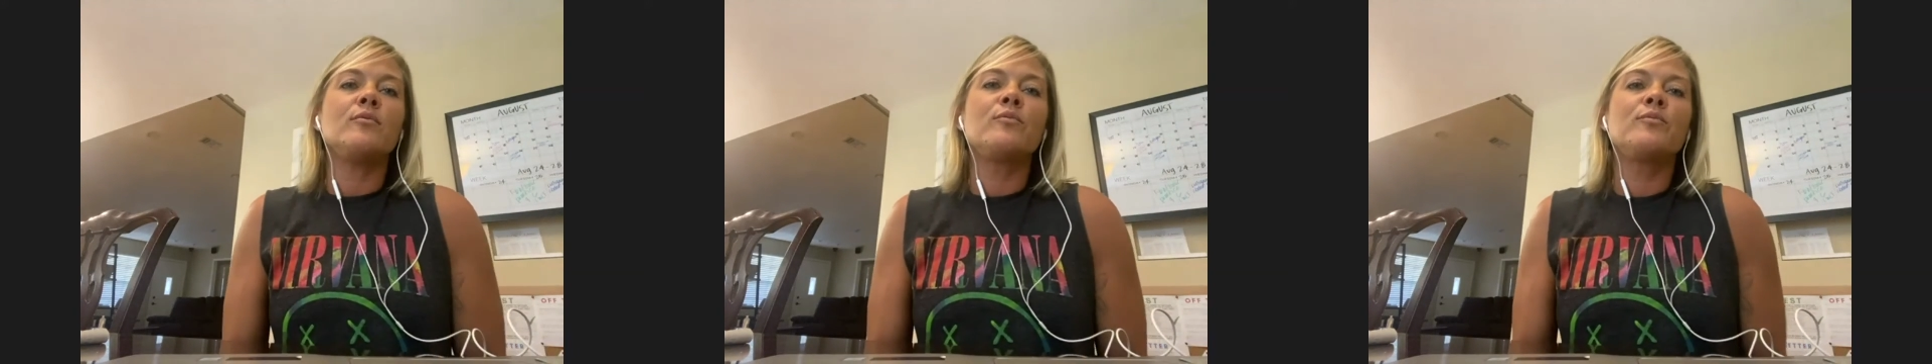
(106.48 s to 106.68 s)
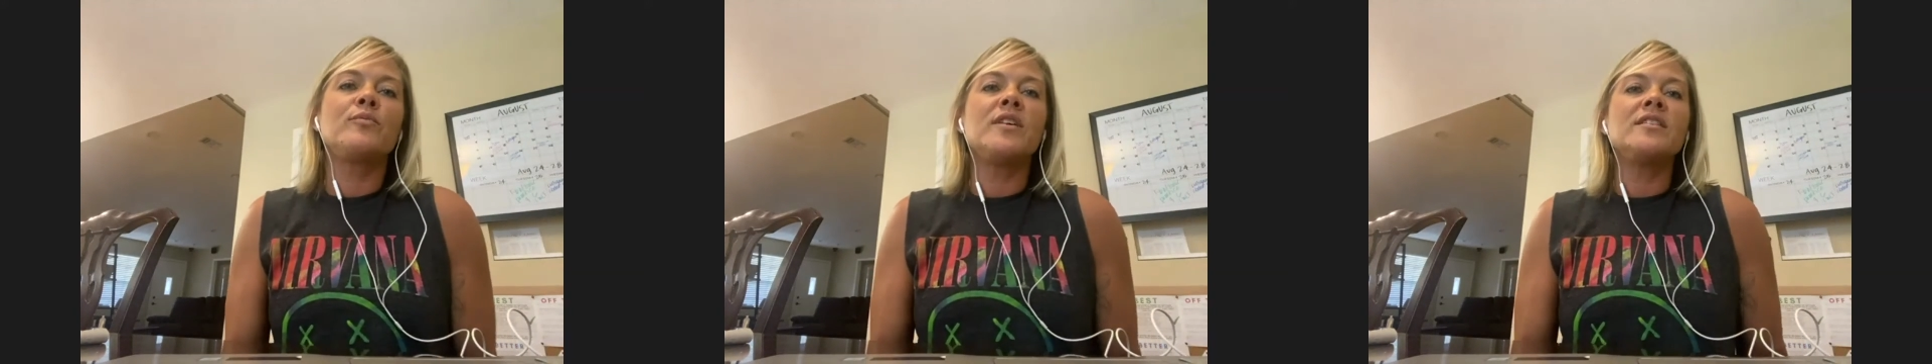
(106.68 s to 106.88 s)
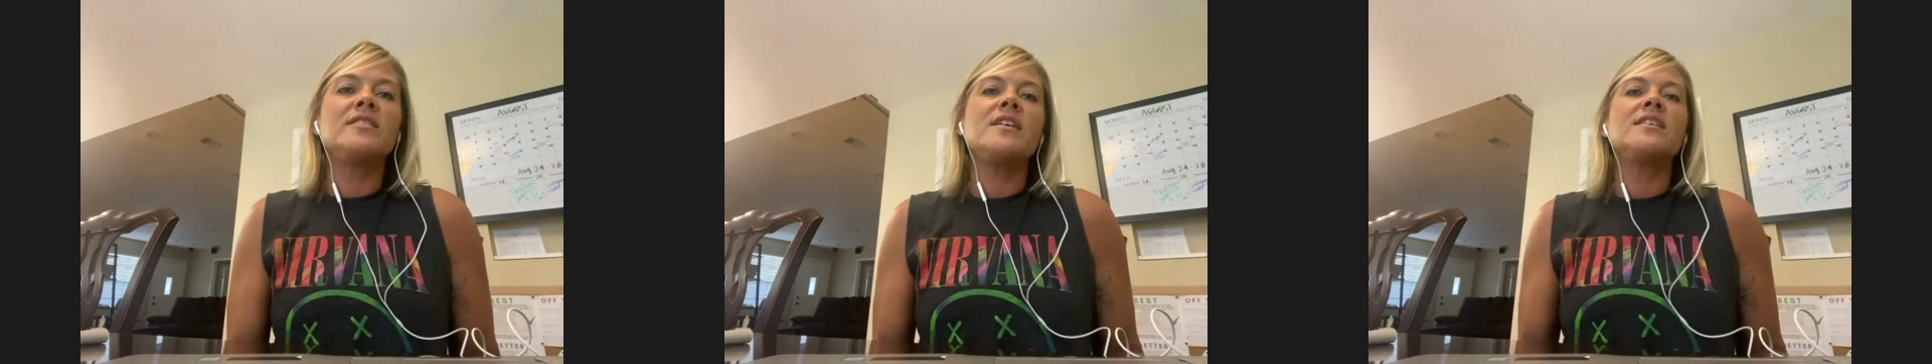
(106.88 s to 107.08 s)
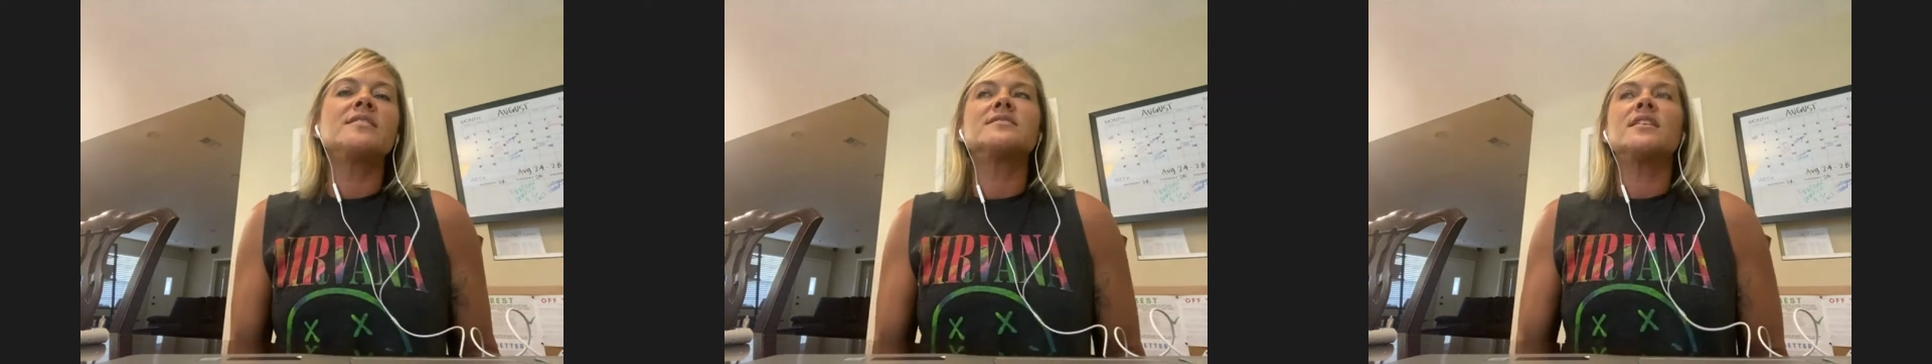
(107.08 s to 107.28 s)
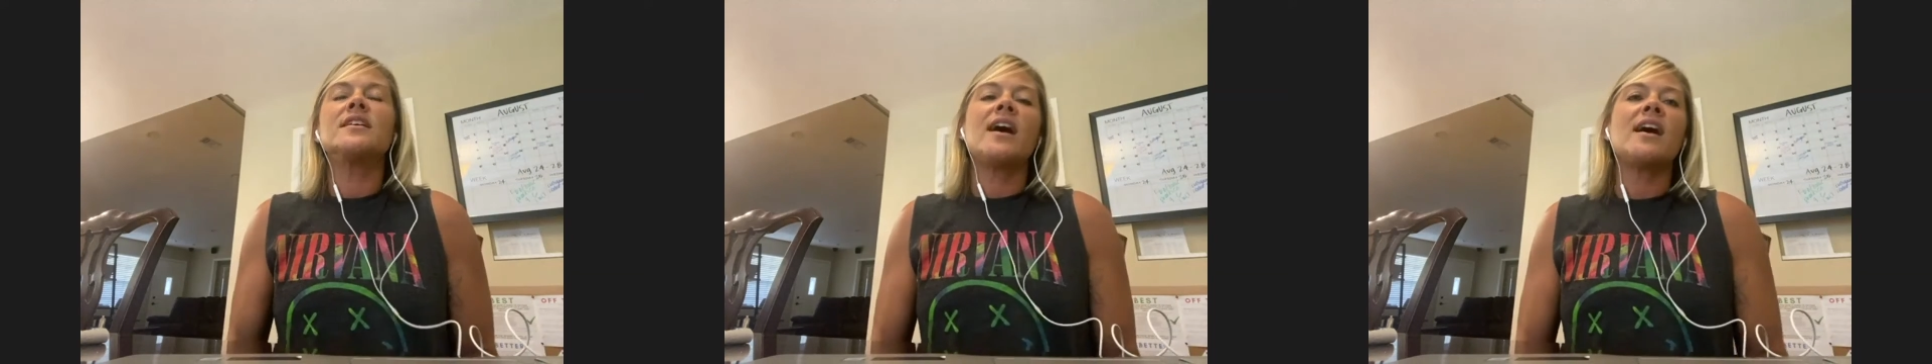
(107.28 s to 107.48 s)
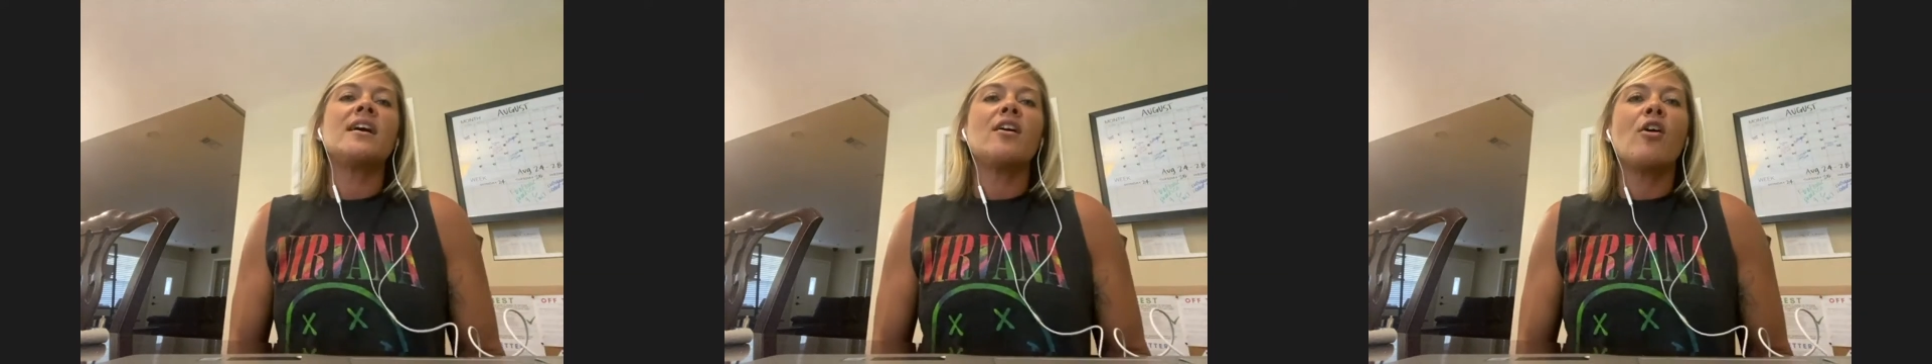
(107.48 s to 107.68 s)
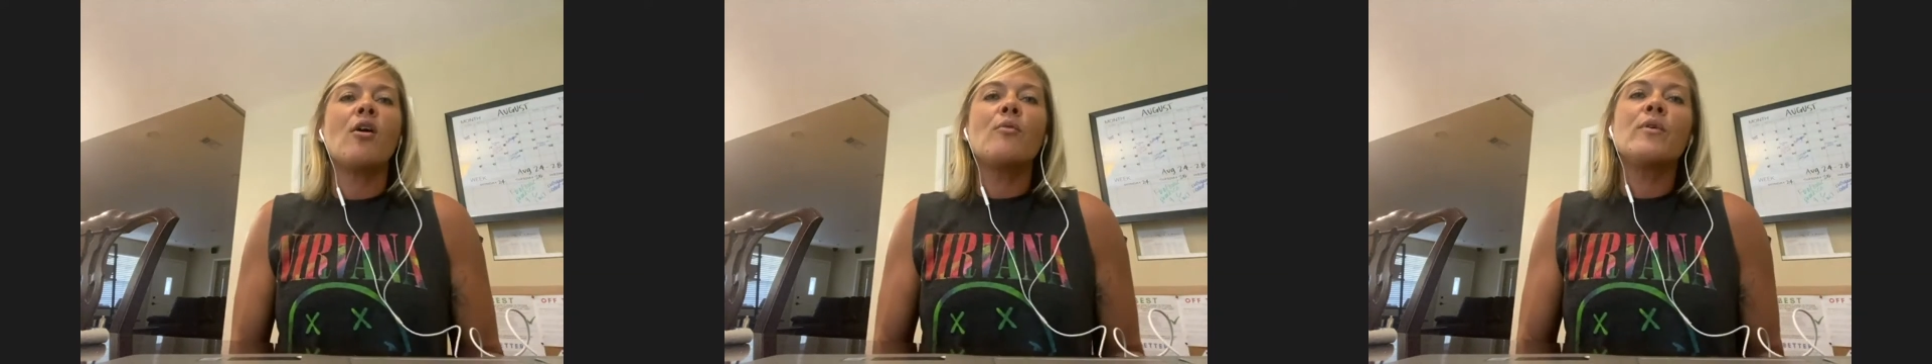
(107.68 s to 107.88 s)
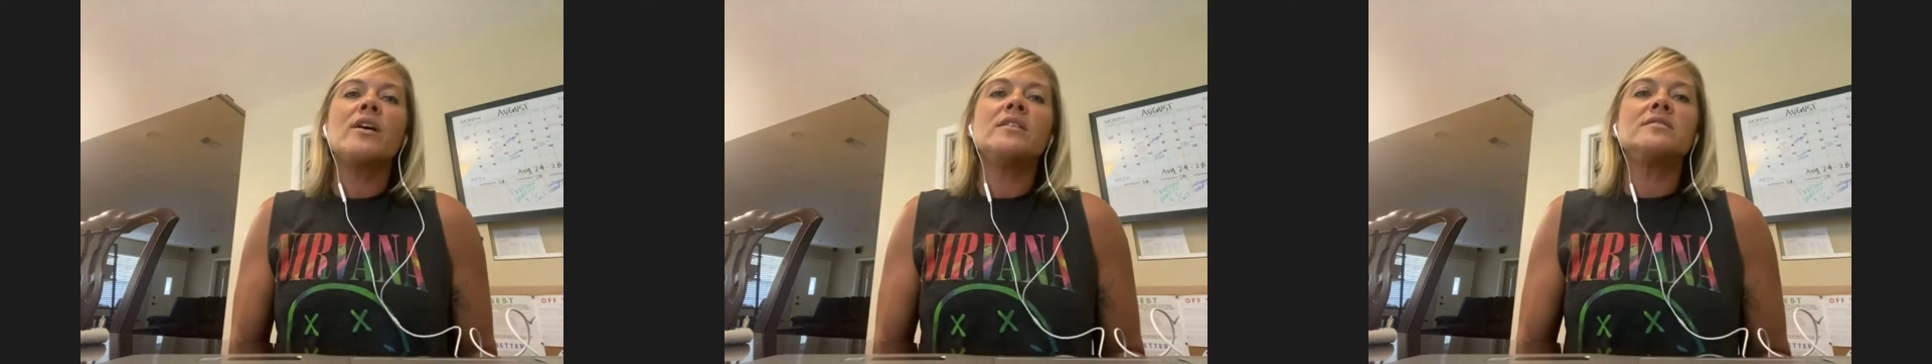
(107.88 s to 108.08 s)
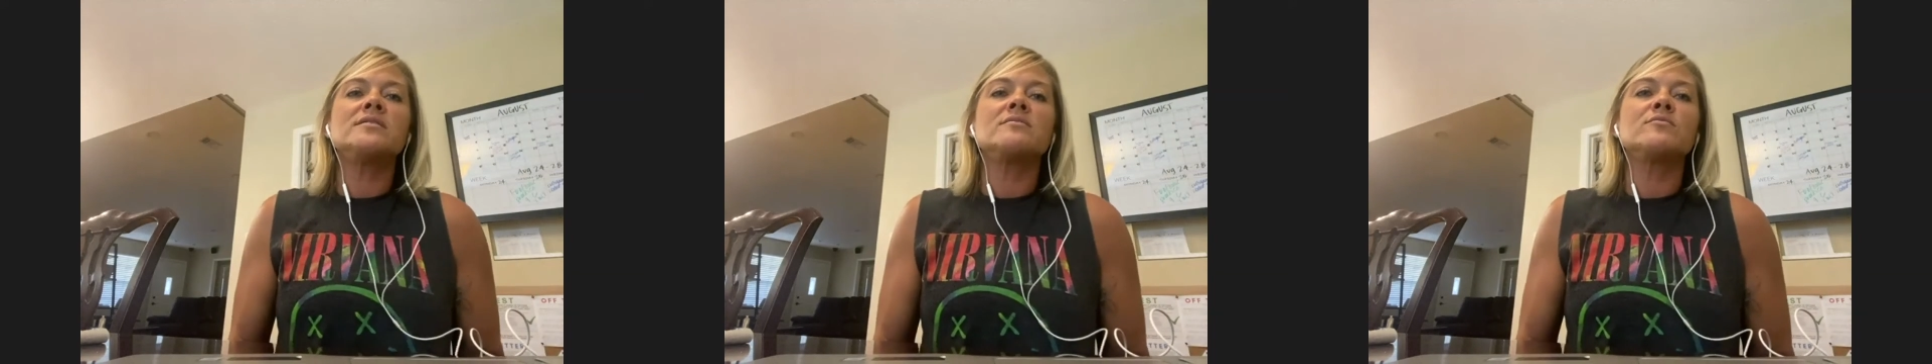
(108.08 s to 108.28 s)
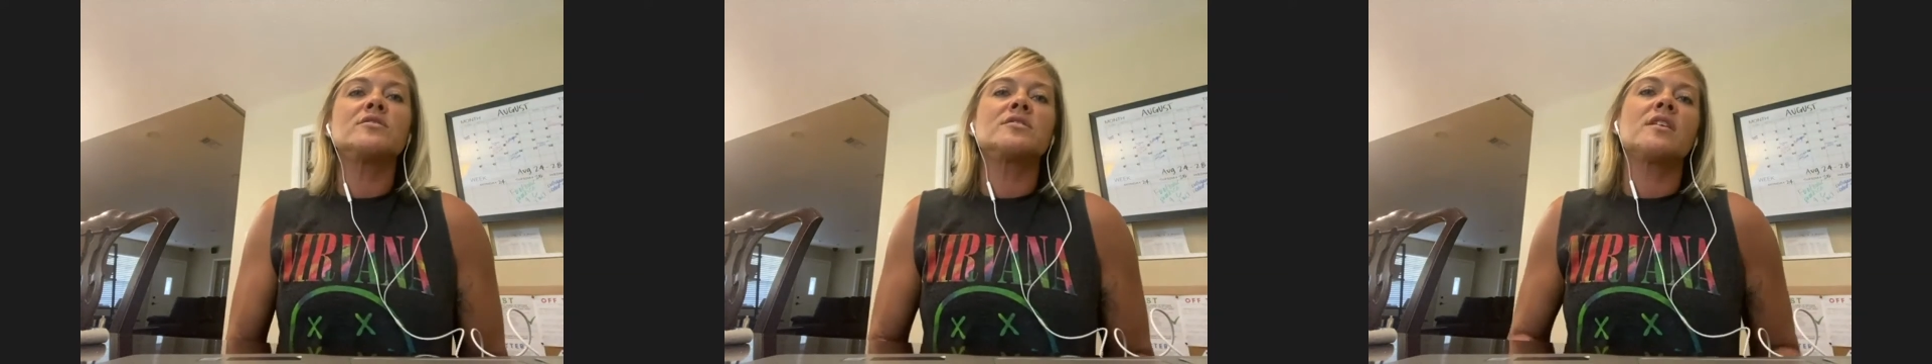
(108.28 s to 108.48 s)
the things that I always
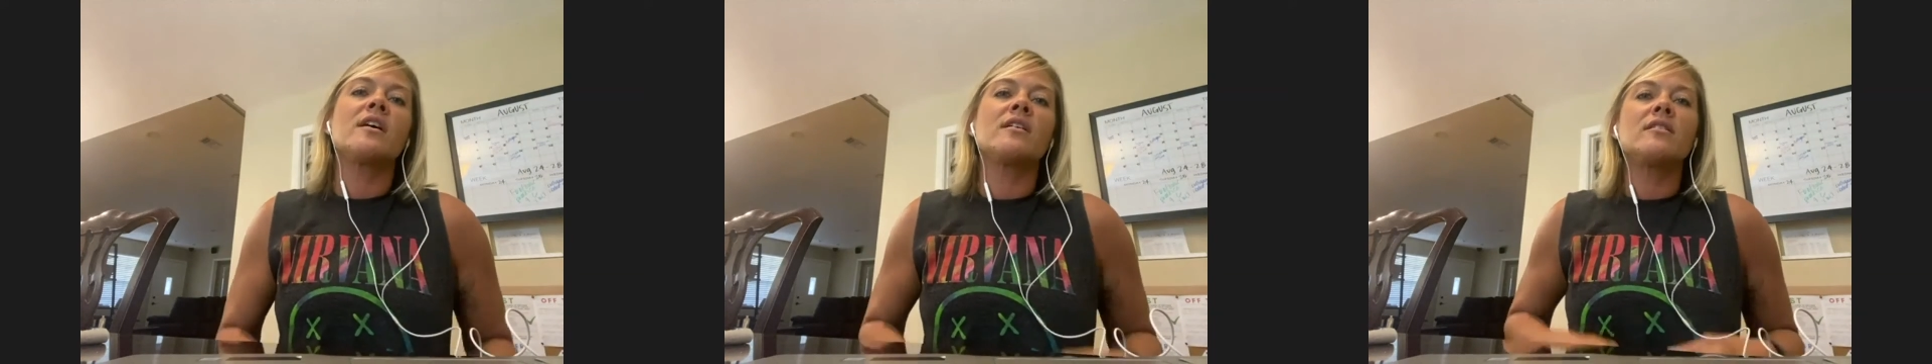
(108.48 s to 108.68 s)
was like,